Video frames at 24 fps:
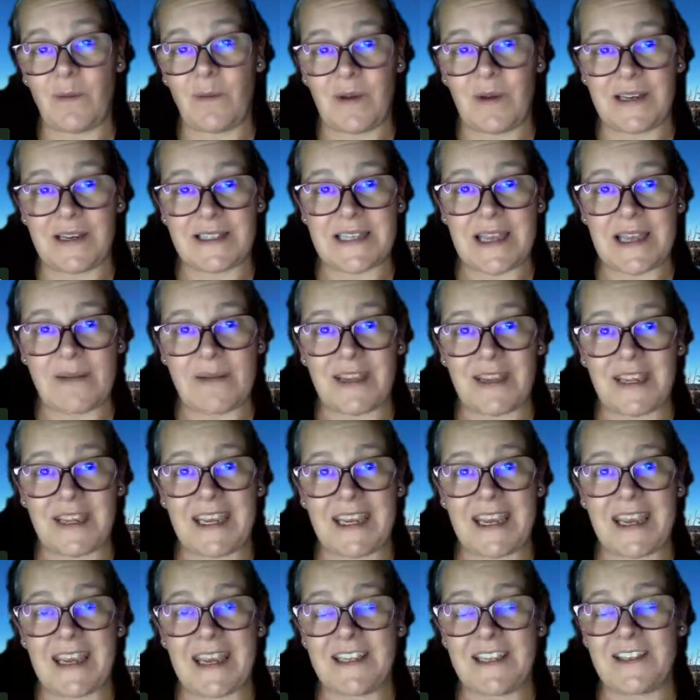when it's happening,
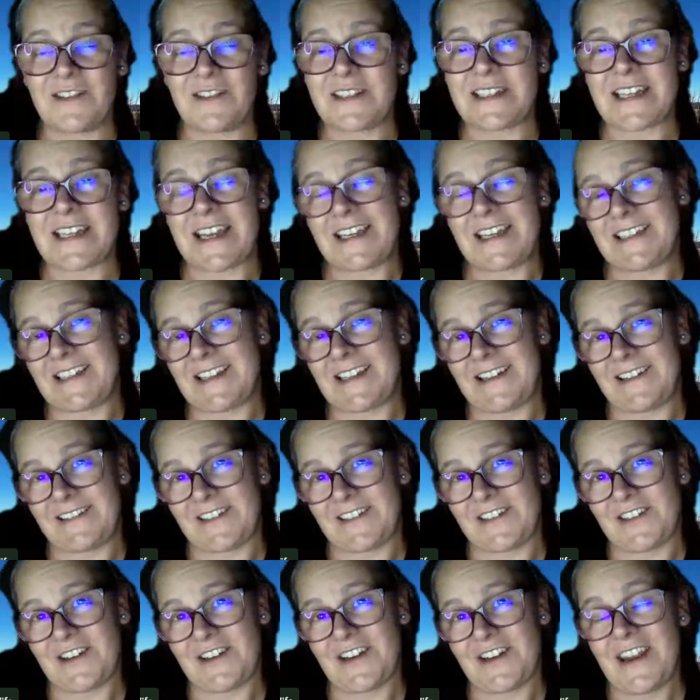and you'll stay in
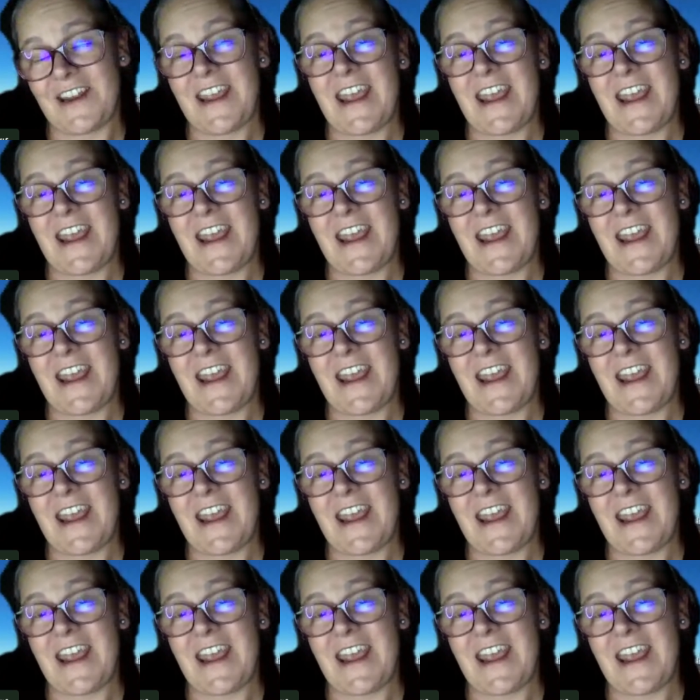touch.